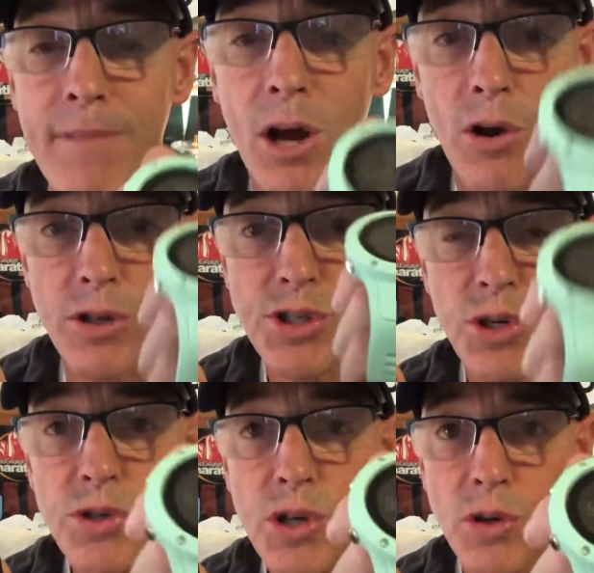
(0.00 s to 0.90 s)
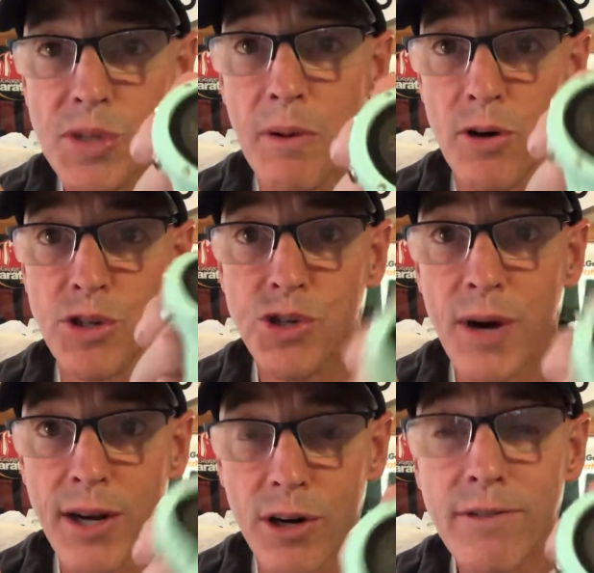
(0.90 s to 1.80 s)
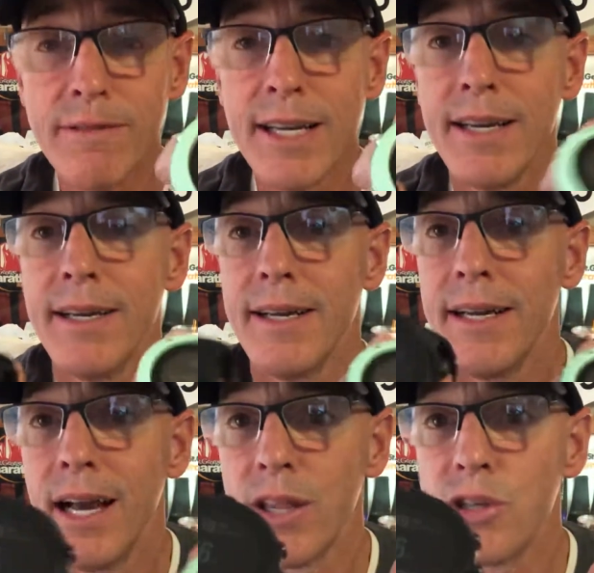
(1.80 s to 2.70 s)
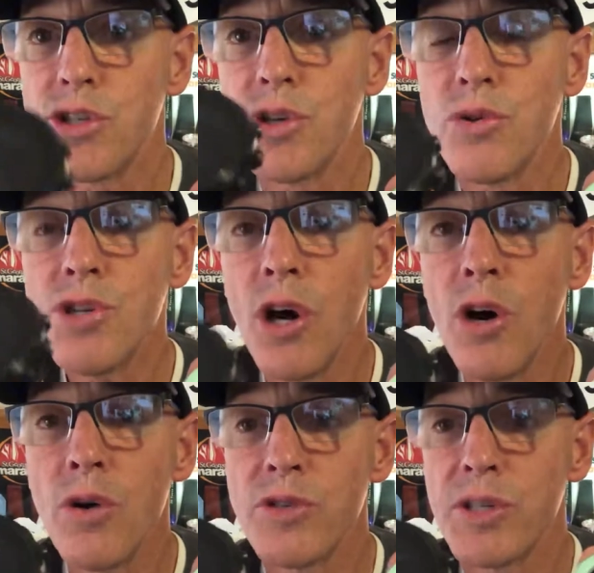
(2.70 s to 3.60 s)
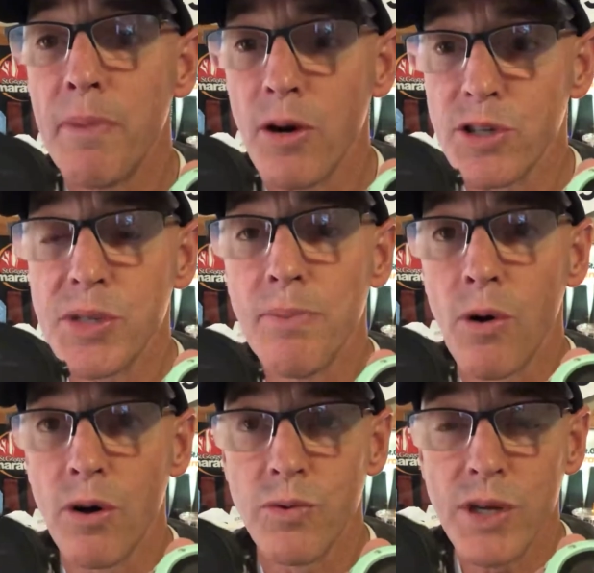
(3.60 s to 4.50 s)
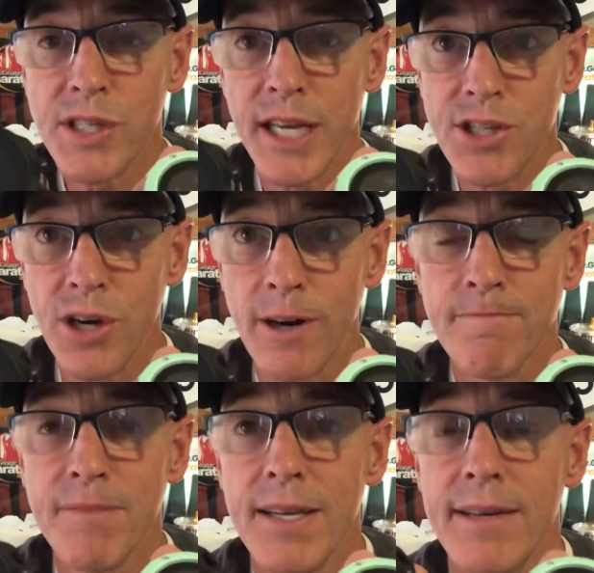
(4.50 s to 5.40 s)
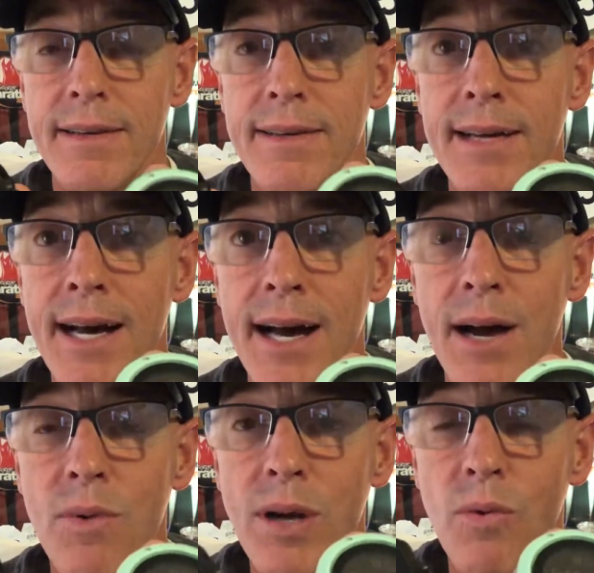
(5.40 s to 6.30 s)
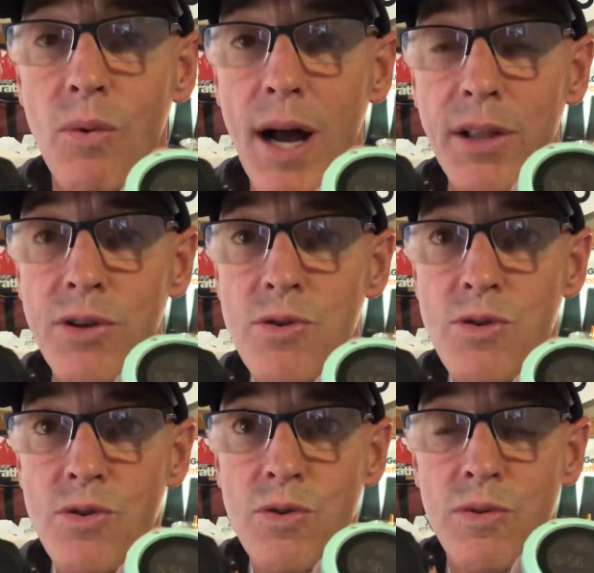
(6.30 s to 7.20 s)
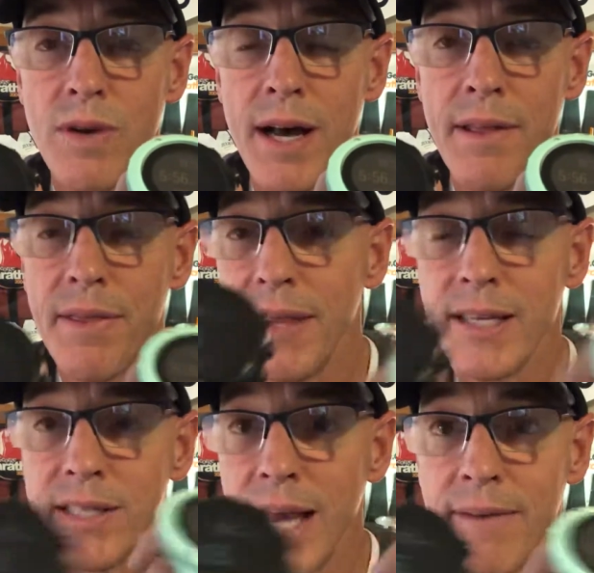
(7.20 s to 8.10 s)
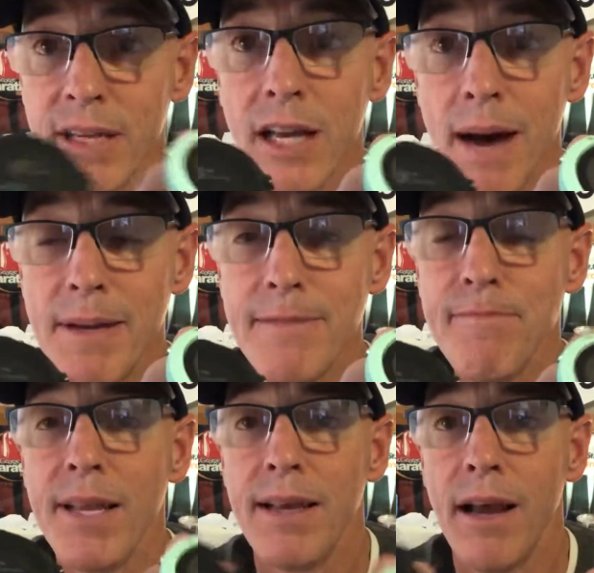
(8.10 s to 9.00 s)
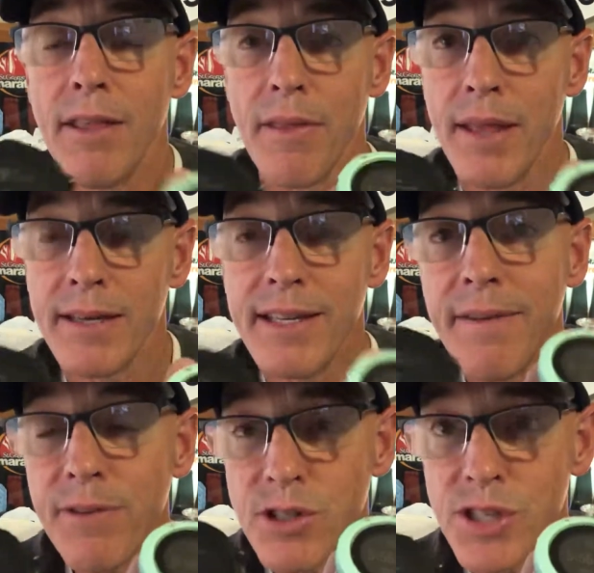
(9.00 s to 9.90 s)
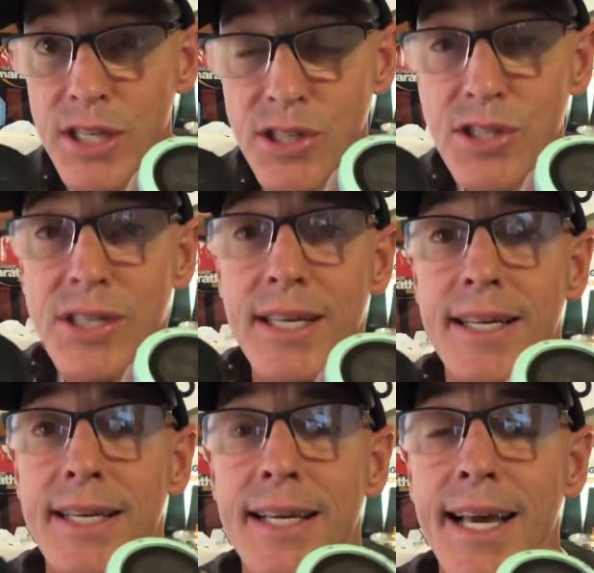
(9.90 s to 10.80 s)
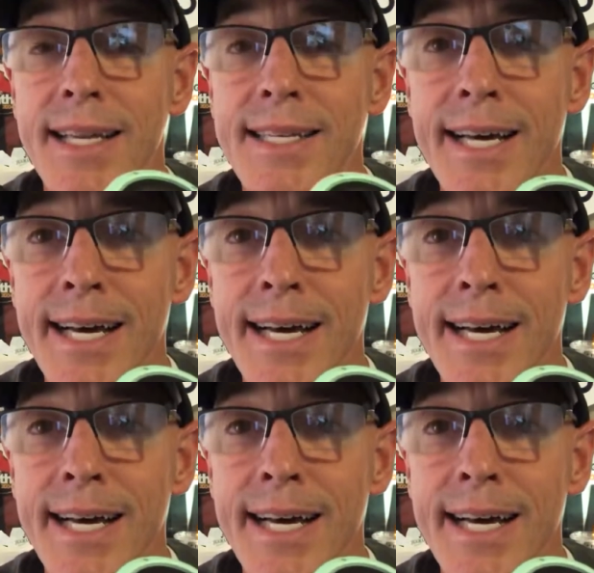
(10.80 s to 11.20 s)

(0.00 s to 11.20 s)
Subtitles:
are the Suunto Spartan Trainer and the Suunto Spartan Sport Wrist HR. I want to walk through the things they have in common and then the differences and